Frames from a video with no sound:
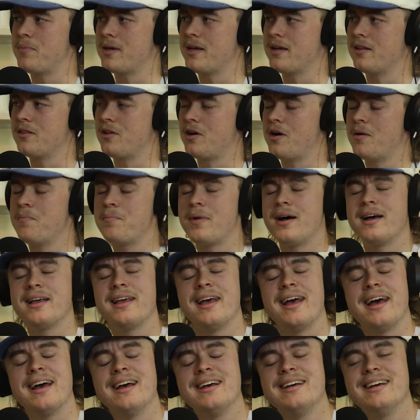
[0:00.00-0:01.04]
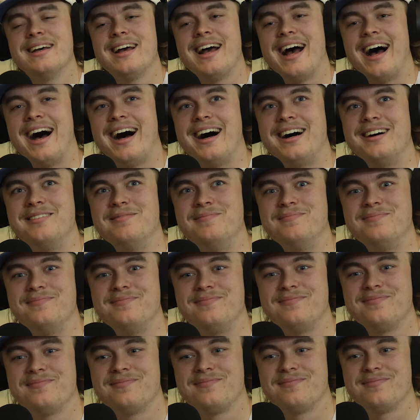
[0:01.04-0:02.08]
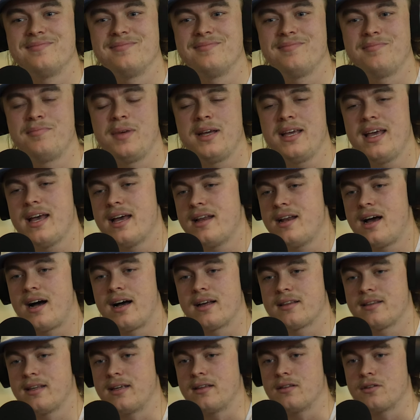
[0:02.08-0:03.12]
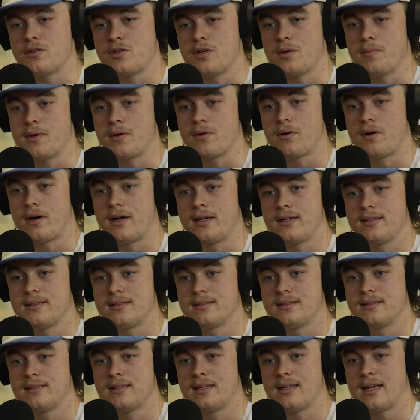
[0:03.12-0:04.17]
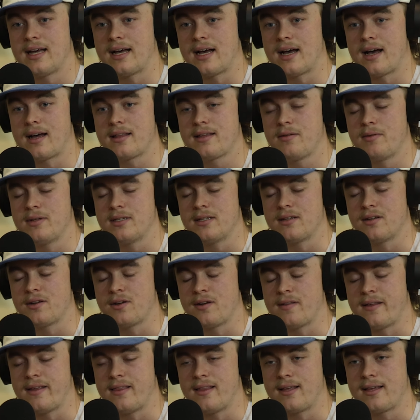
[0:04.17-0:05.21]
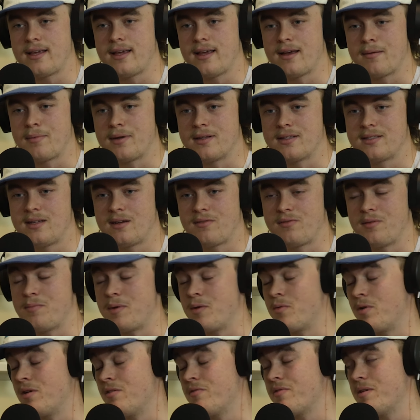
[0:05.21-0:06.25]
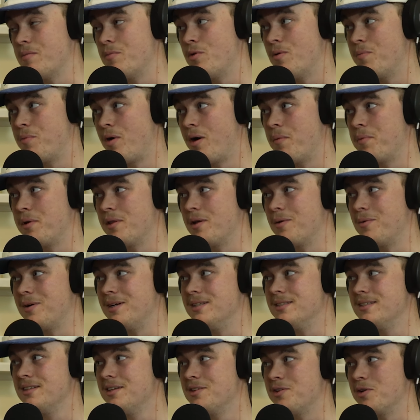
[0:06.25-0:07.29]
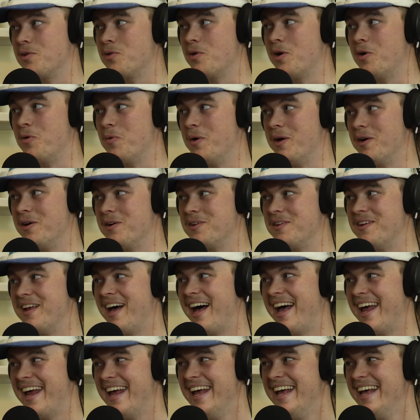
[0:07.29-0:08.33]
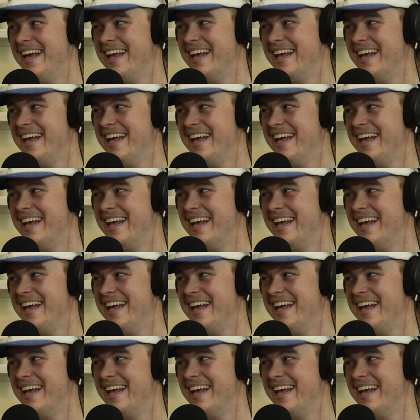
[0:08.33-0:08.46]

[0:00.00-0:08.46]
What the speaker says: Said be a lot, but yeah. No, I think the She'll Be Right. I think we did it early in the year, but it's definitely been one of our more popular ones. So I thought I'd wear it today.